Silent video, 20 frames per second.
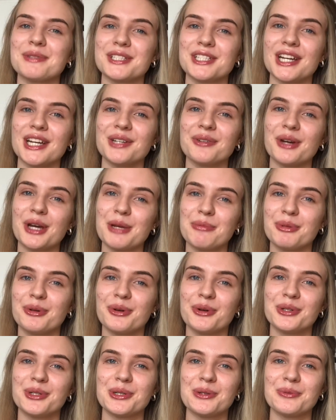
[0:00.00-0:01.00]
everyone, I hope you're all
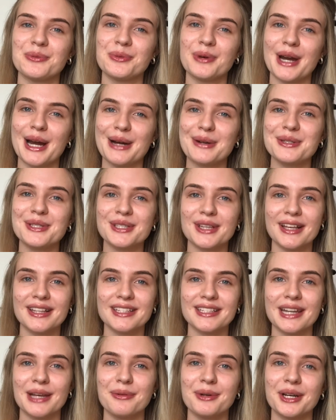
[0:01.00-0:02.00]
doing well. So
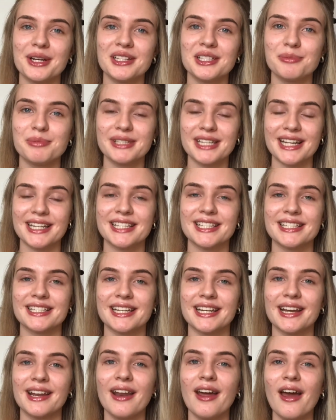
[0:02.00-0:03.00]
today we're going to be
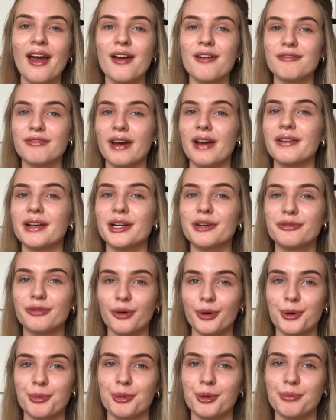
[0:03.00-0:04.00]
testing very
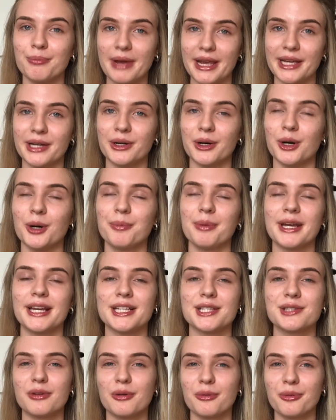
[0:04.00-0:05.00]
affordable makeup. It's
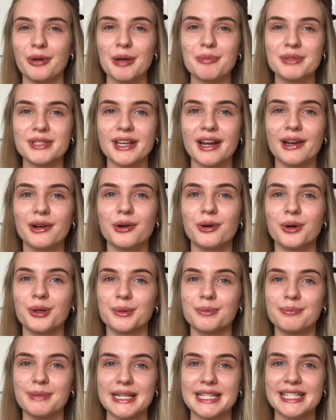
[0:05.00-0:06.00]
a website called
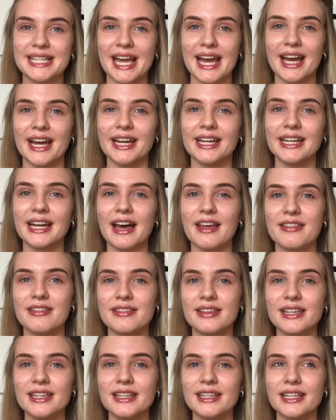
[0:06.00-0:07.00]
Miss A. I
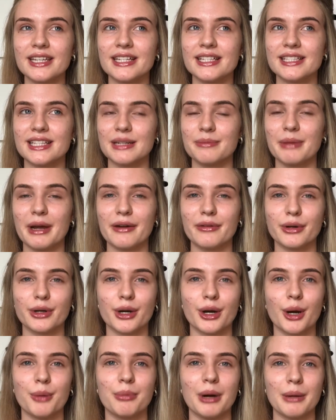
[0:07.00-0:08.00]
think it's in
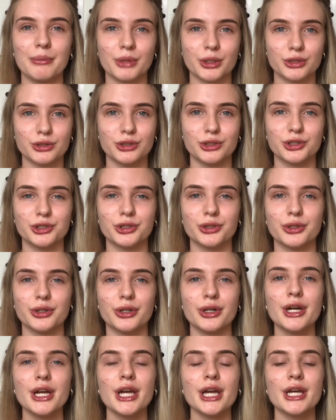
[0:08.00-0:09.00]
America, but I'm not too sure.
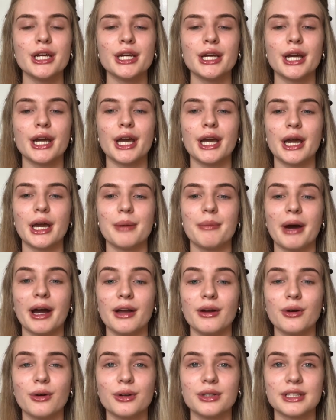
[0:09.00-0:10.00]
I
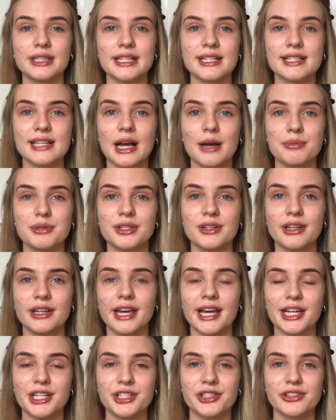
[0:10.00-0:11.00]
ordered this absolutely
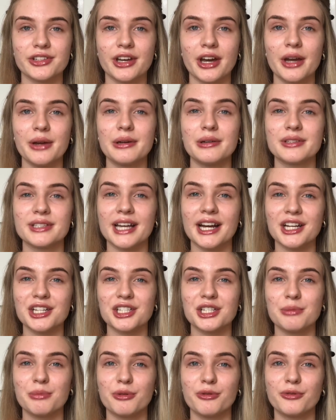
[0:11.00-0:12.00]
ages ago. It was actually
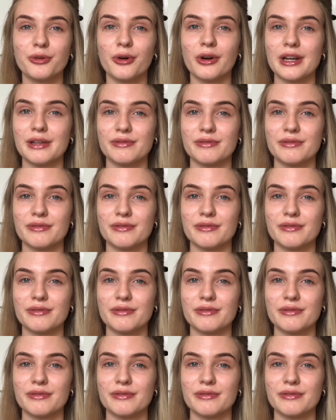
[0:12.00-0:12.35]
before I even